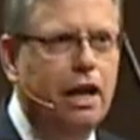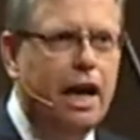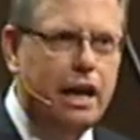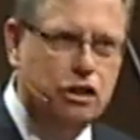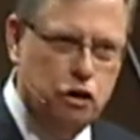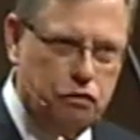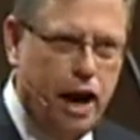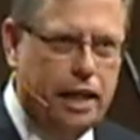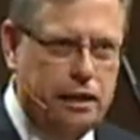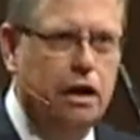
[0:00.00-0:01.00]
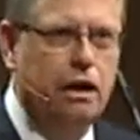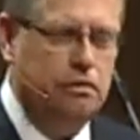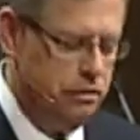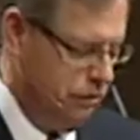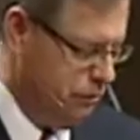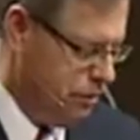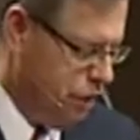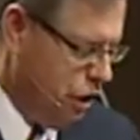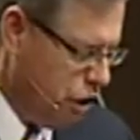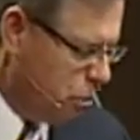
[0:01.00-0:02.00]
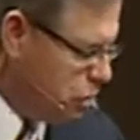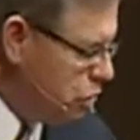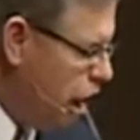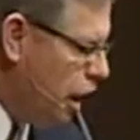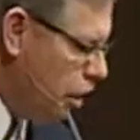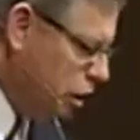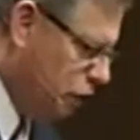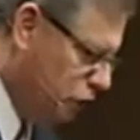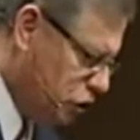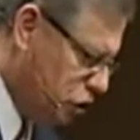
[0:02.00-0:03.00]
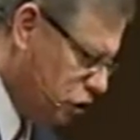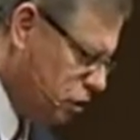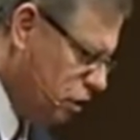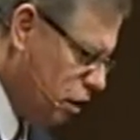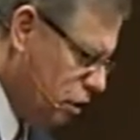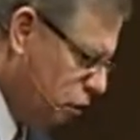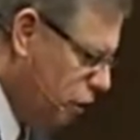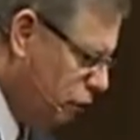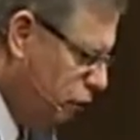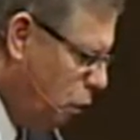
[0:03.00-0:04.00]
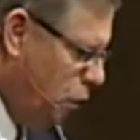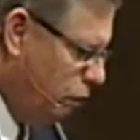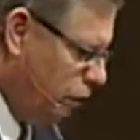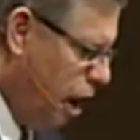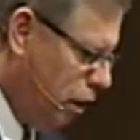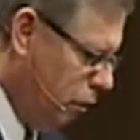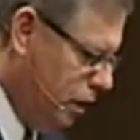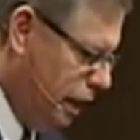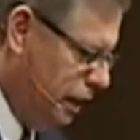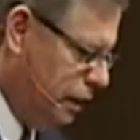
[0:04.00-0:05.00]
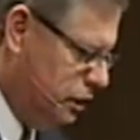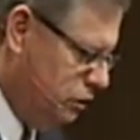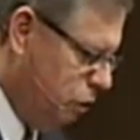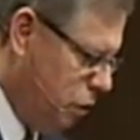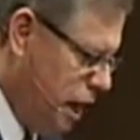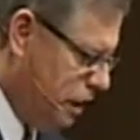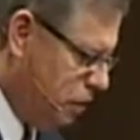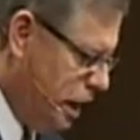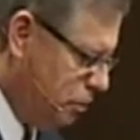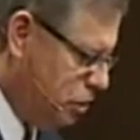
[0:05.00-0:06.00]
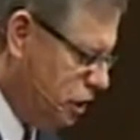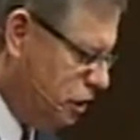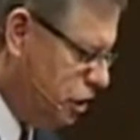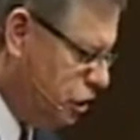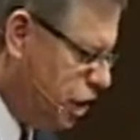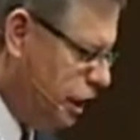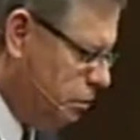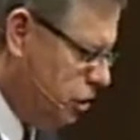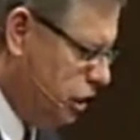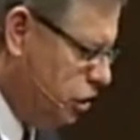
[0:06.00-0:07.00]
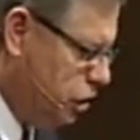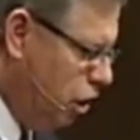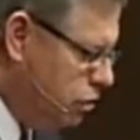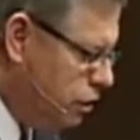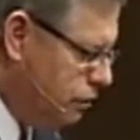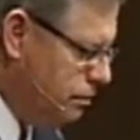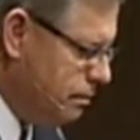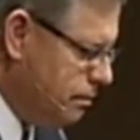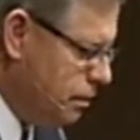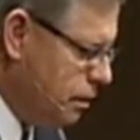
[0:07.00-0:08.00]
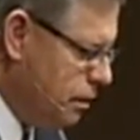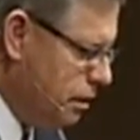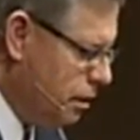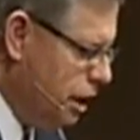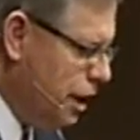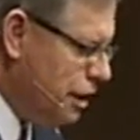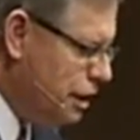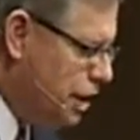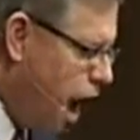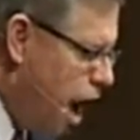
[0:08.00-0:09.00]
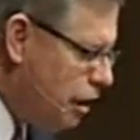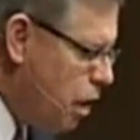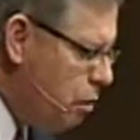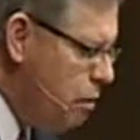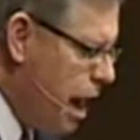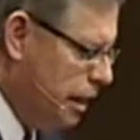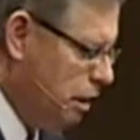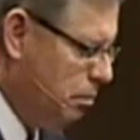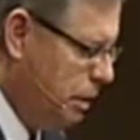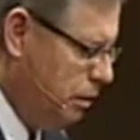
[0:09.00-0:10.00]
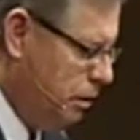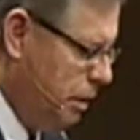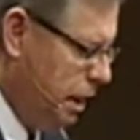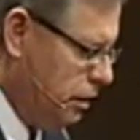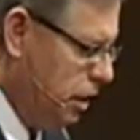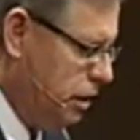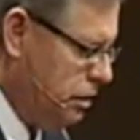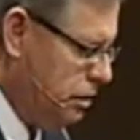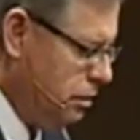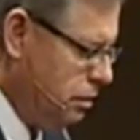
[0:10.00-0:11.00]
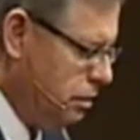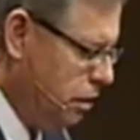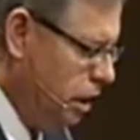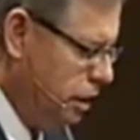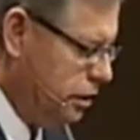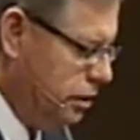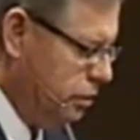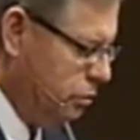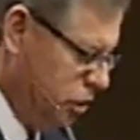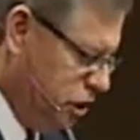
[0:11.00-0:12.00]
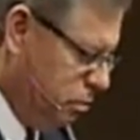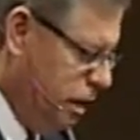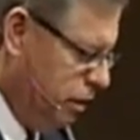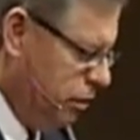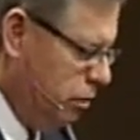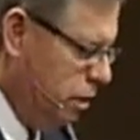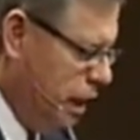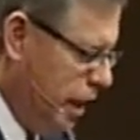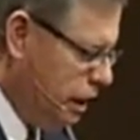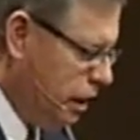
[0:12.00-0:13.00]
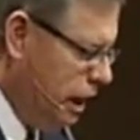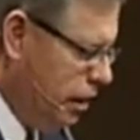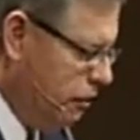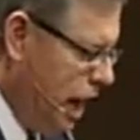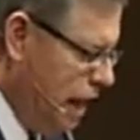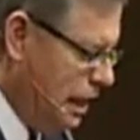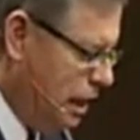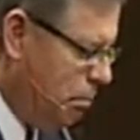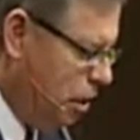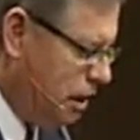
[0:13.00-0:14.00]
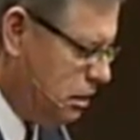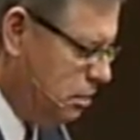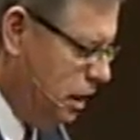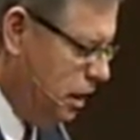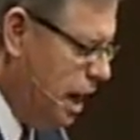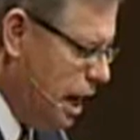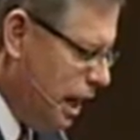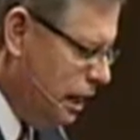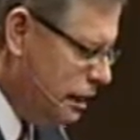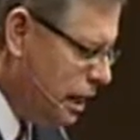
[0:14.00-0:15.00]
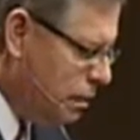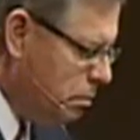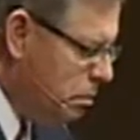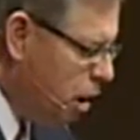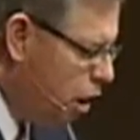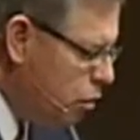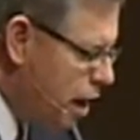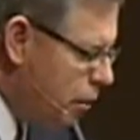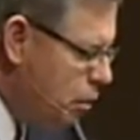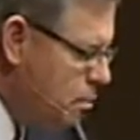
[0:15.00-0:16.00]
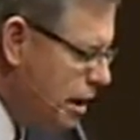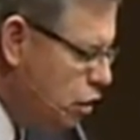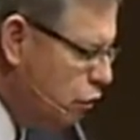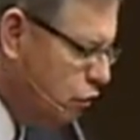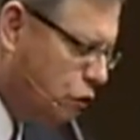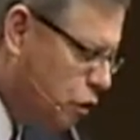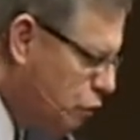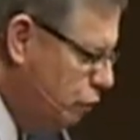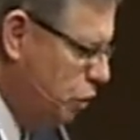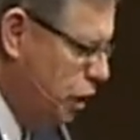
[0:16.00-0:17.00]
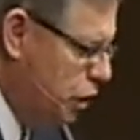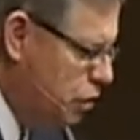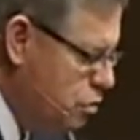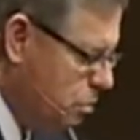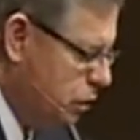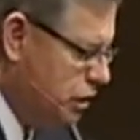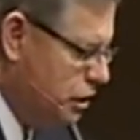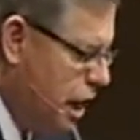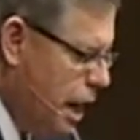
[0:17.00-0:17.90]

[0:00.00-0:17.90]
and you'll find love. You can pursue God. Look at verses 3 and 4 and following in this 48th chapter. It says, Then Jacob said to Joseph, God Almighty appeared to me at Luz, Luz which is Bethel, in the land of Canaan, and blessed me. And he said to me, Behold, I will make you fruitful and numerous,